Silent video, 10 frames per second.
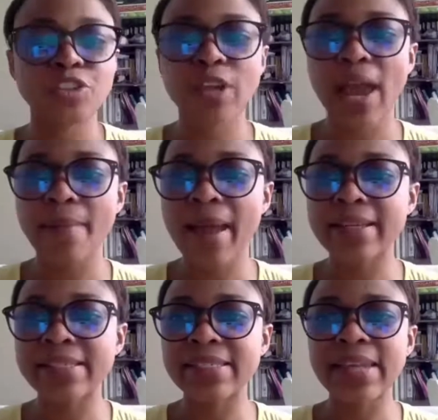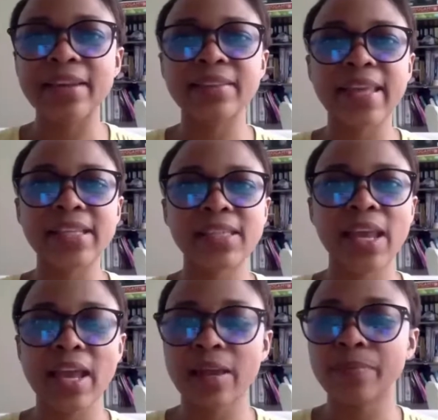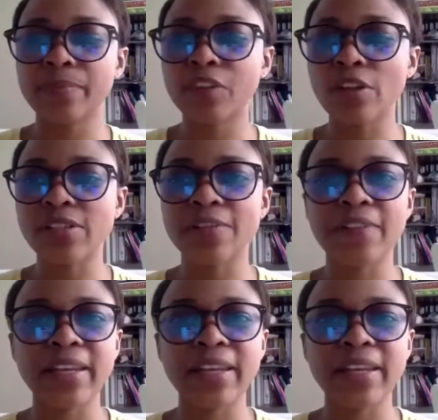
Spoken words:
much. I understand that Dr.